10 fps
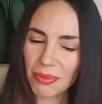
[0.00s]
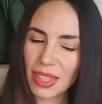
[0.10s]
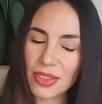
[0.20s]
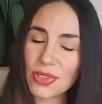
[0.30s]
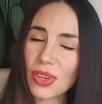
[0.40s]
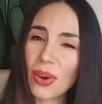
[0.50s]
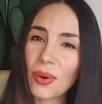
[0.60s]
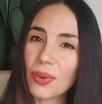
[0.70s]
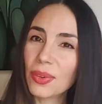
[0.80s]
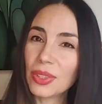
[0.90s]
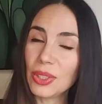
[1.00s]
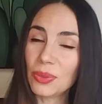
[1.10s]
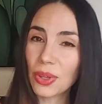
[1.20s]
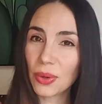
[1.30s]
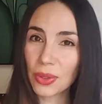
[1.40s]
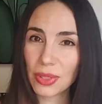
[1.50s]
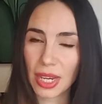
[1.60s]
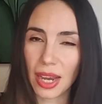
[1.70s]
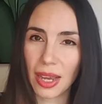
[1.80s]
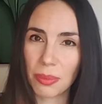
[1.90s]
so you know your
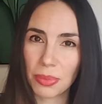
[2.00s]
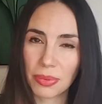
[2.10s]
type.